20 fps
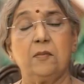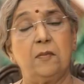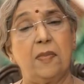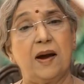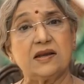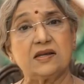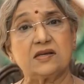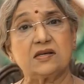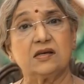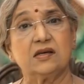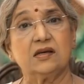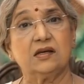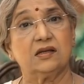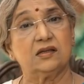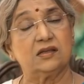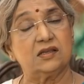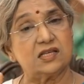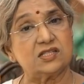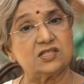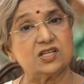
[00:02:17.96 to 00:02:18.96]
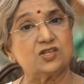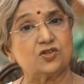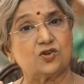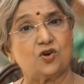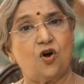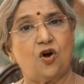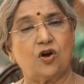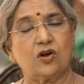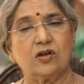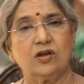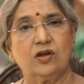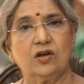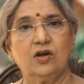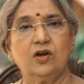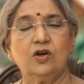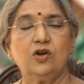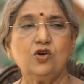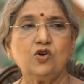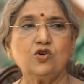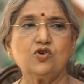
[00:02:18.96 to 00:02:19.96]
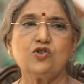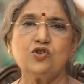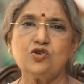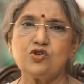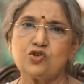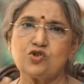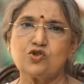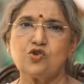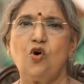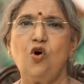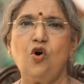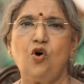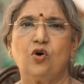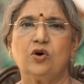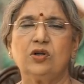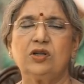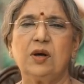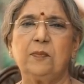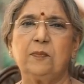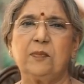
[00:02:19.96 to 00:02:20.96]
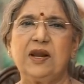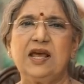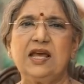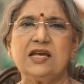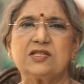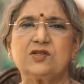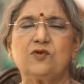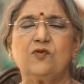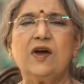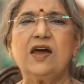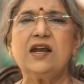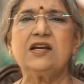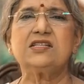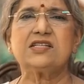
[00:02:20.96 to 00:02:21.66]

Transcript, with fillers: But this is wrong. You should show the place where